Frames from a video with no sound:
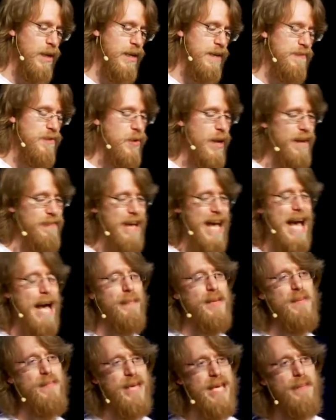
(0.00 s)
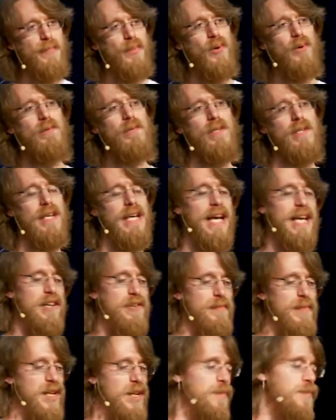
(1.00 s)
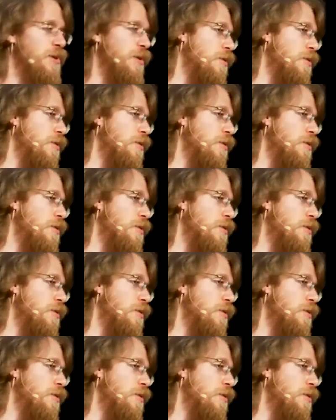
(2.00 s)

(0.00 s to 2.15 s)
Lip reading: If you have happy people at your meetup, you're